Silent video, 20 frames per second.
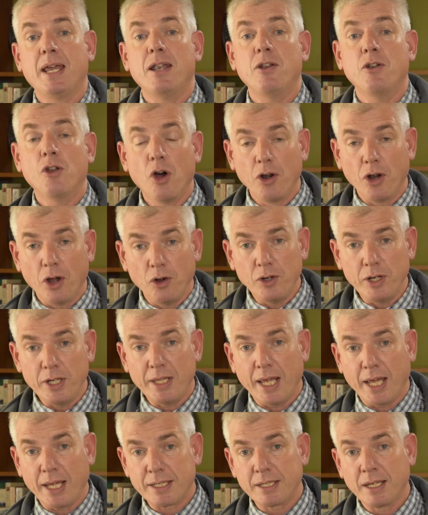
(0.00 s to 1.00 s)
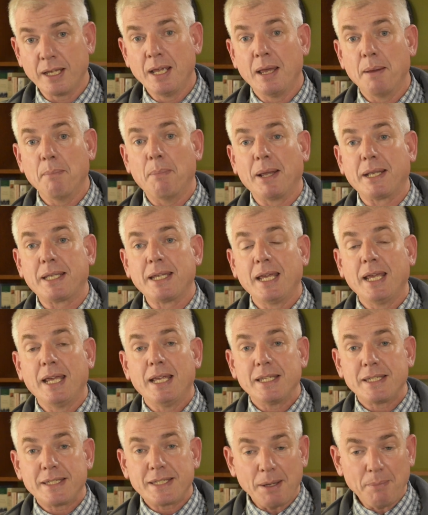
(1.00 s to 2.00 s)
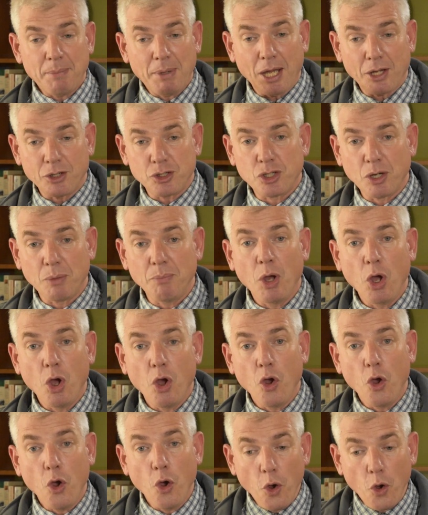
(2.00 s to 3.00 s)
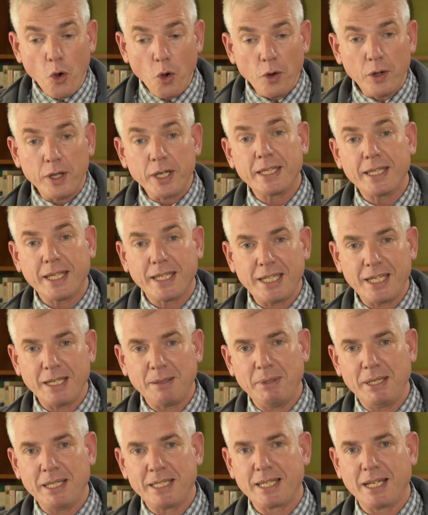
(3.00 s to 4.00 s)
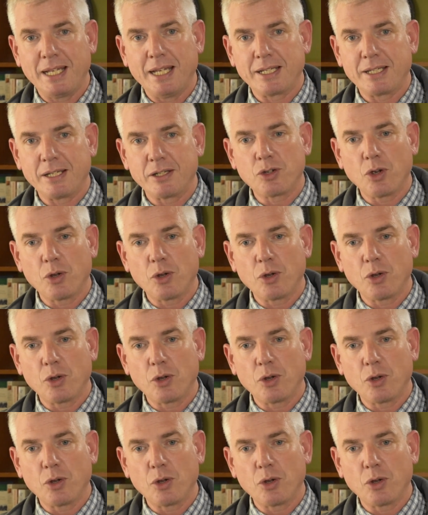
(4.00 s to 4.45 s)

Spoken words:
Not only that, but somehow Jim heard that he had been selected.